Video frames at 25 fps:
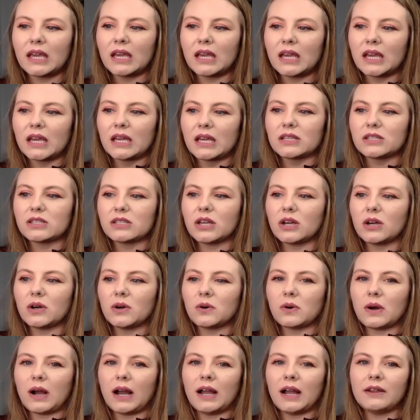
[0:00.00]

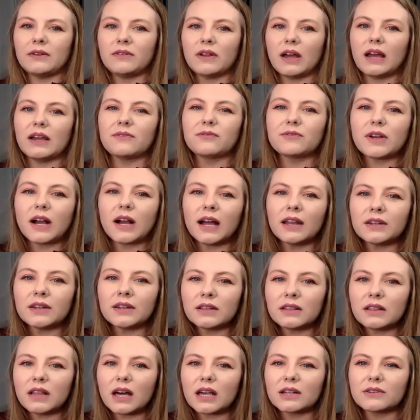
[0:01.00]
So I've gotten a
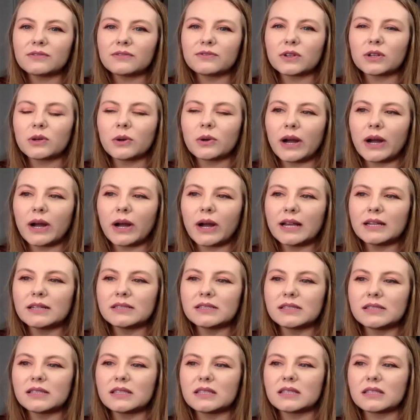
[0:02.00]
lot of
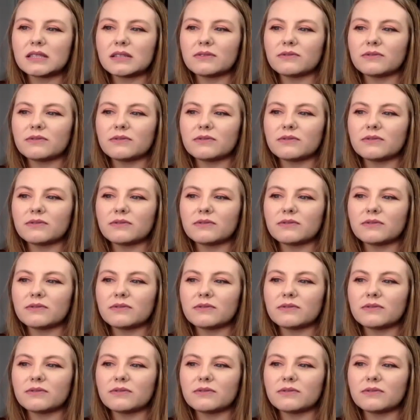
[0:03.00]
requests